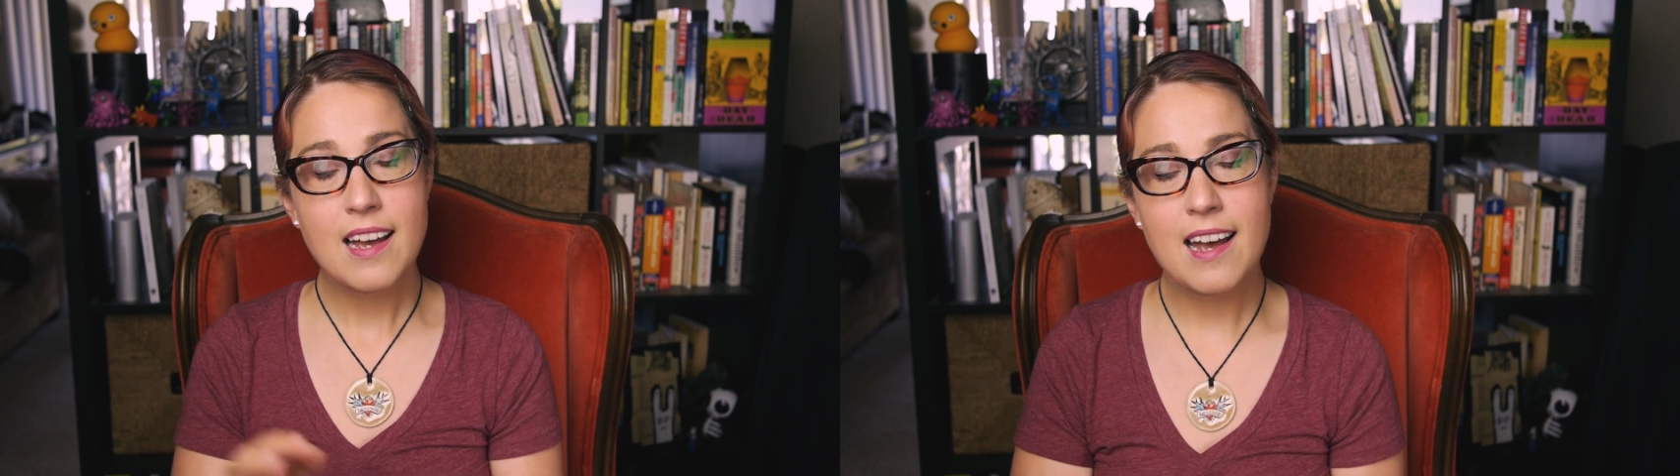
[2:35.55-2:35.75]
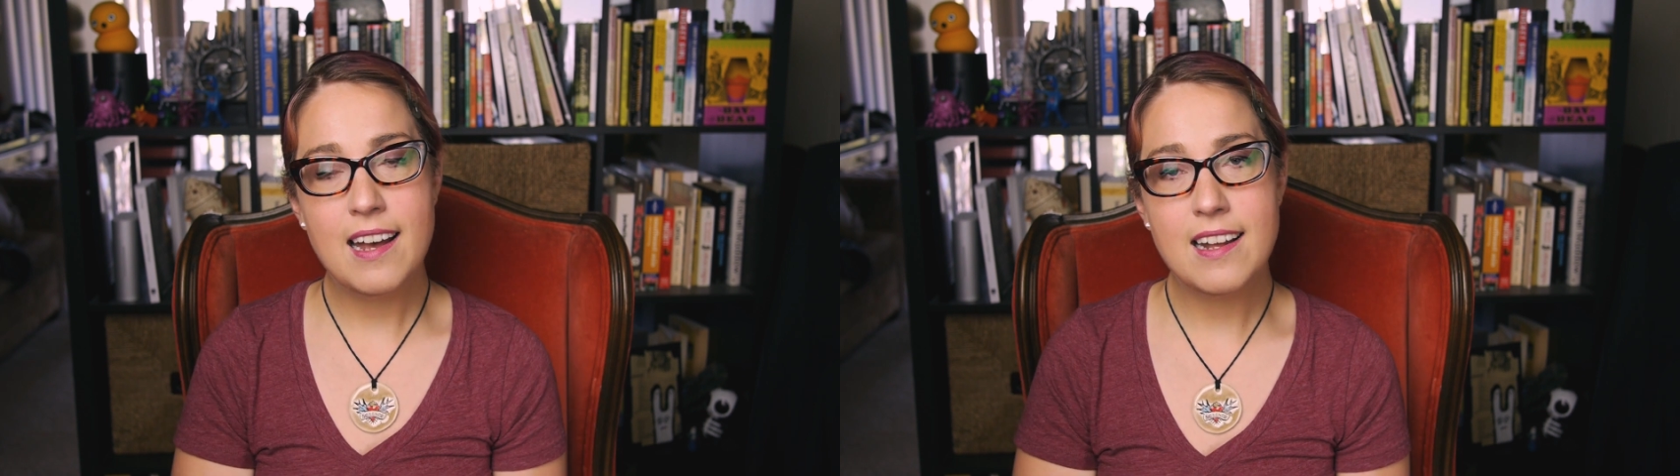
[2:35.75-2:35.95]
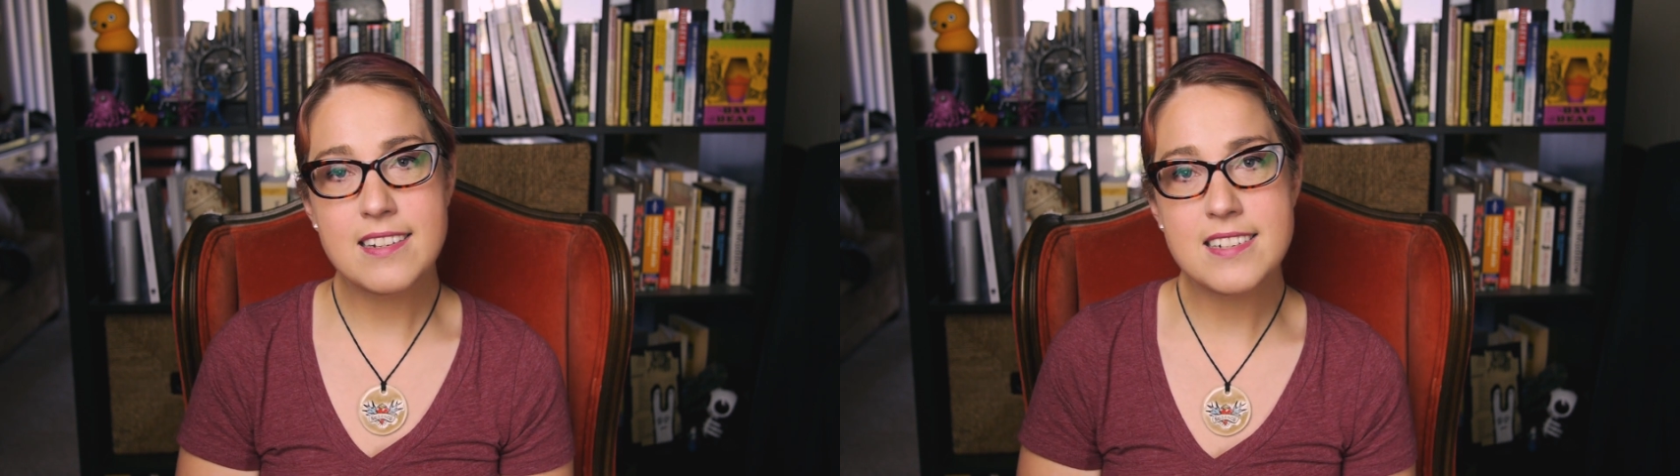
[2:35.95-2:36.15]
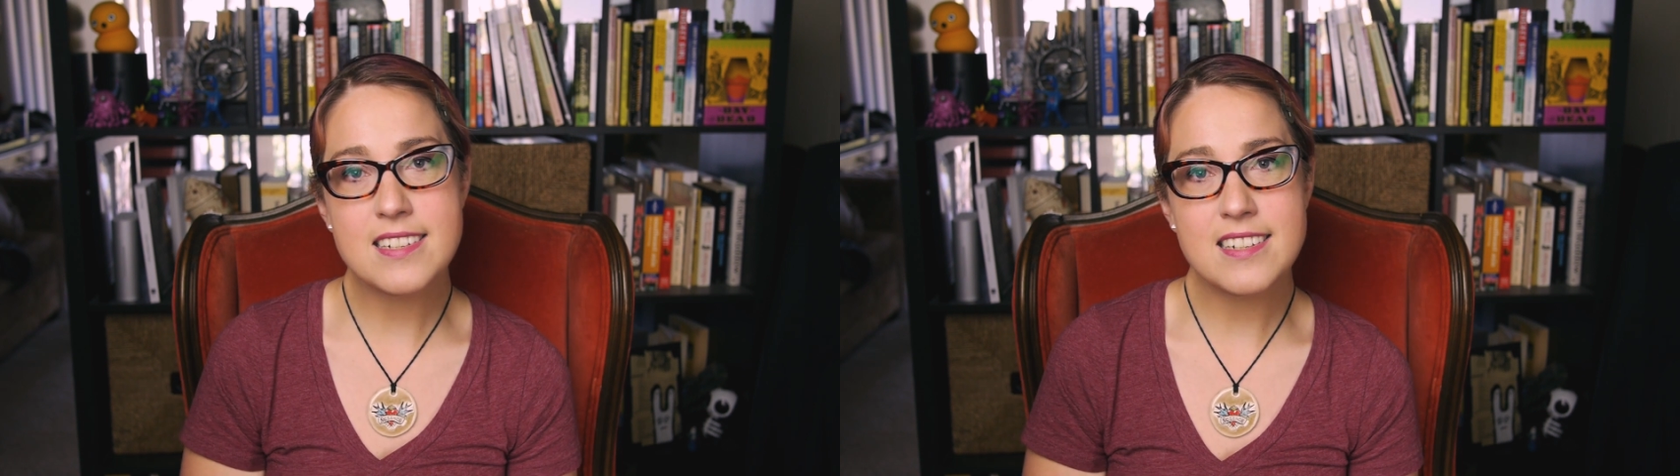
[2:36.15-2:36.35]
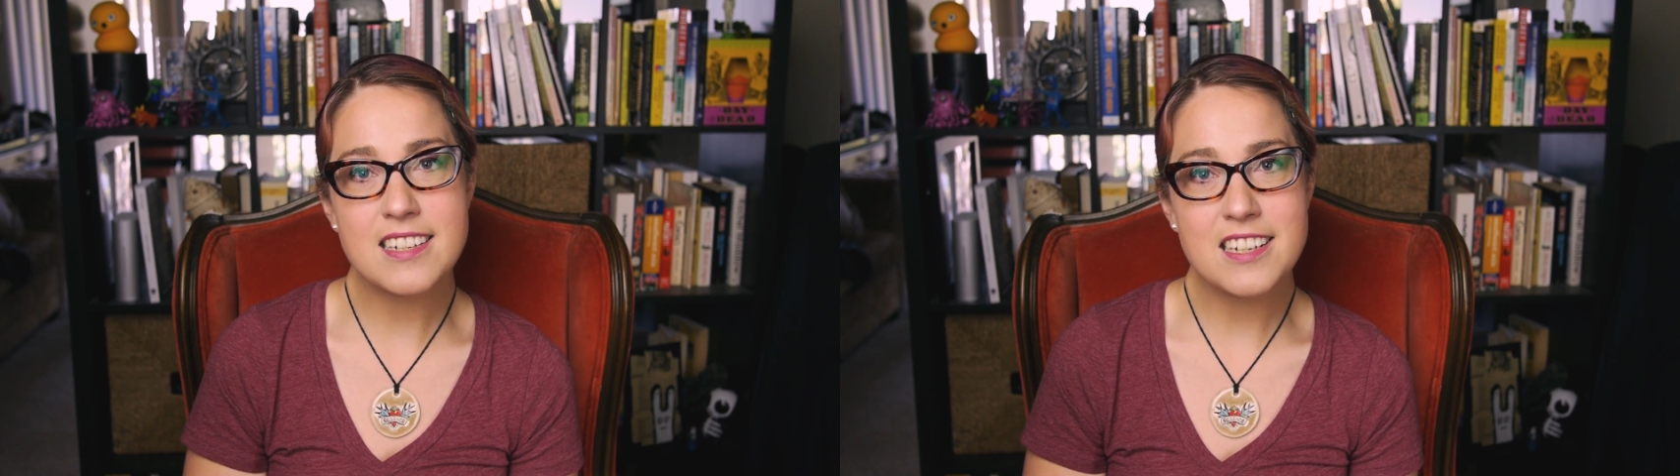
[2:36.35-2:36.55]

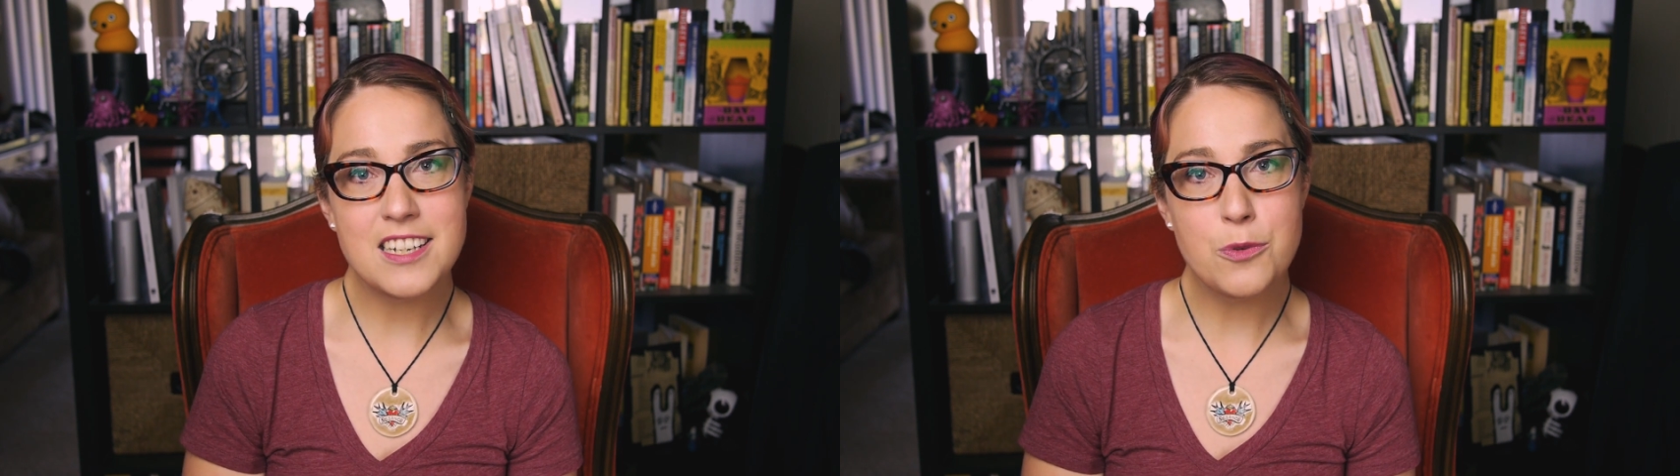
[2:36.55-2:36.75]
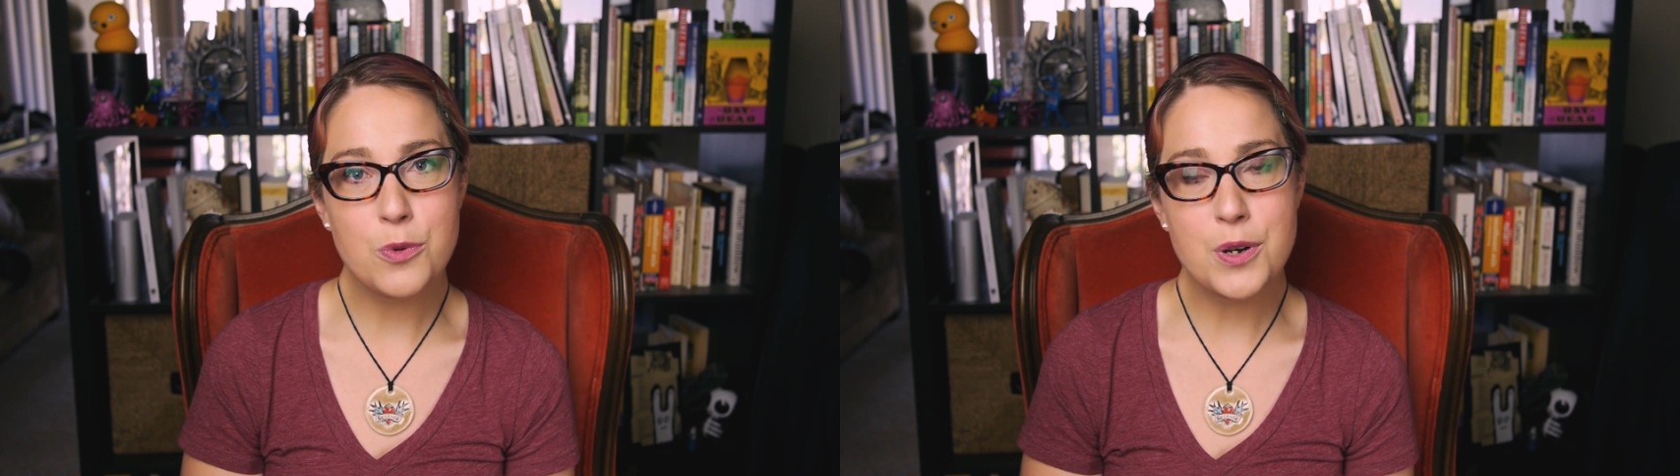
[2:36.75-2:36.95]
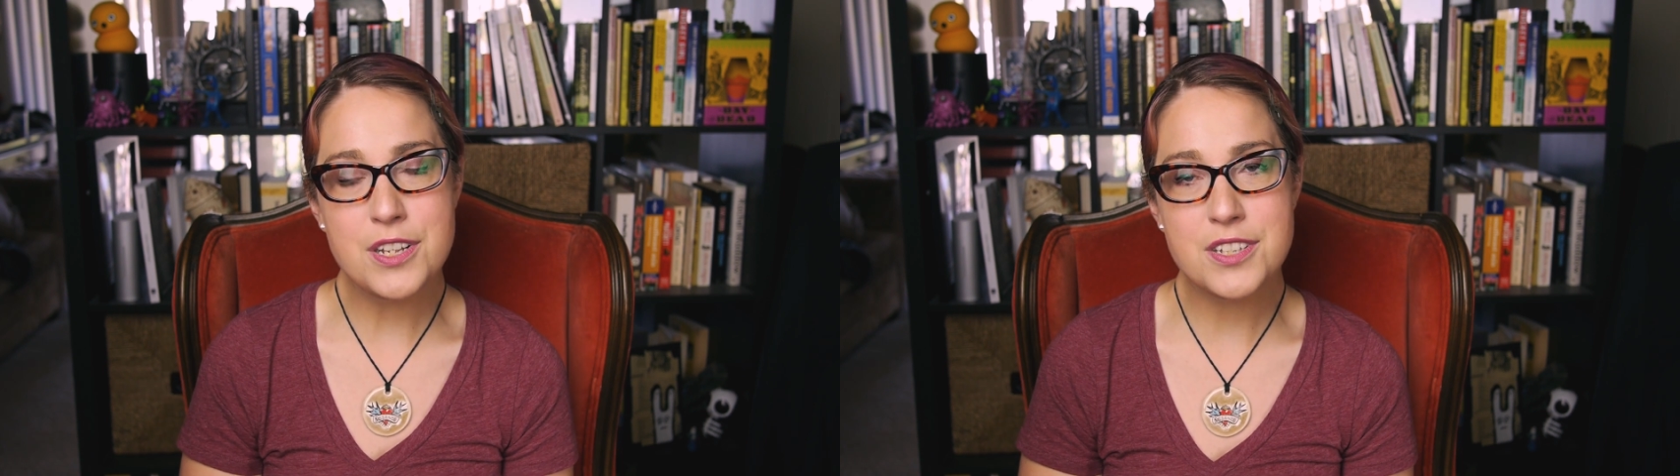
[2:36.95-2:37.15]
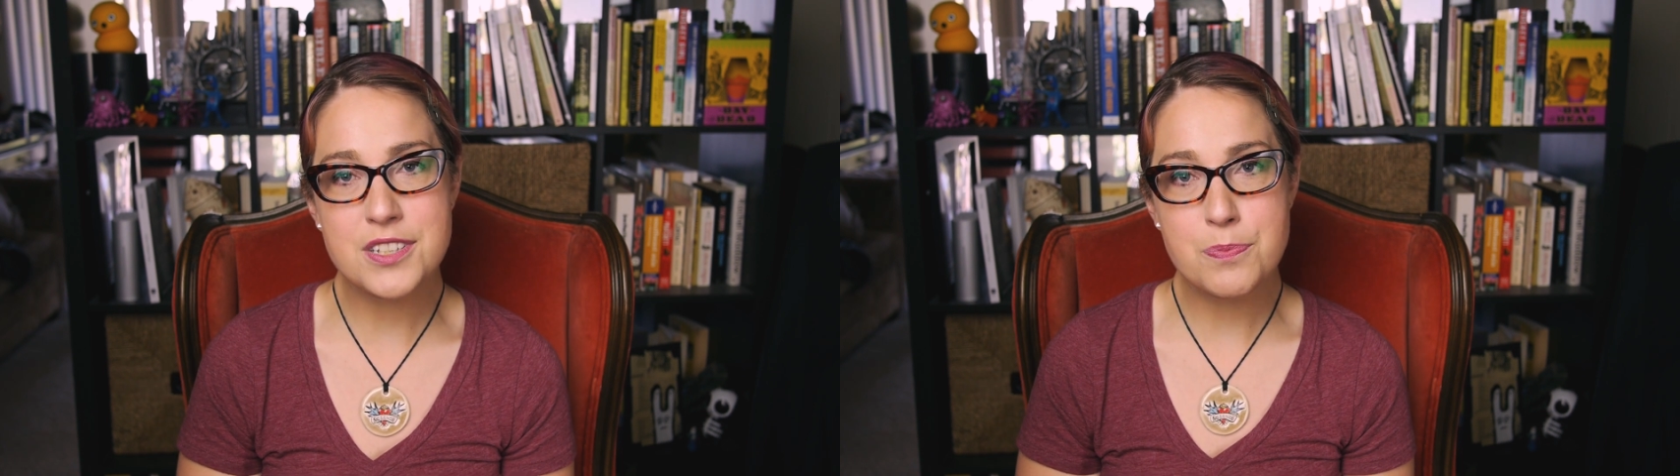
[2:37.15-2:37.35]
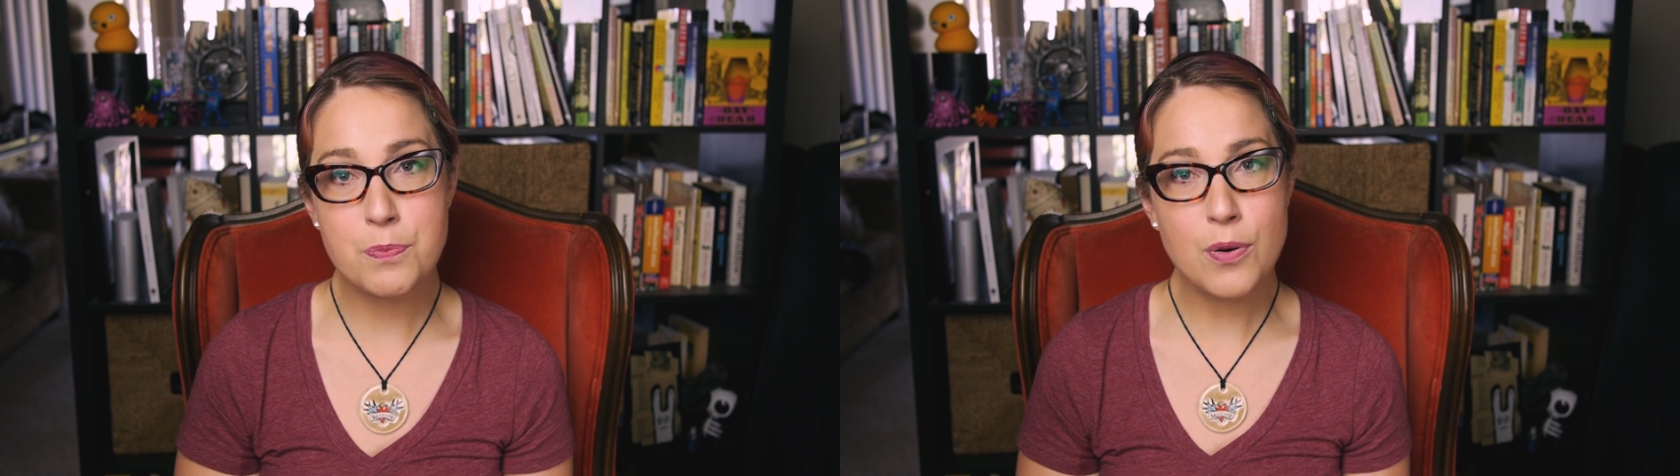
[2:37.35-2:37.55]
And it was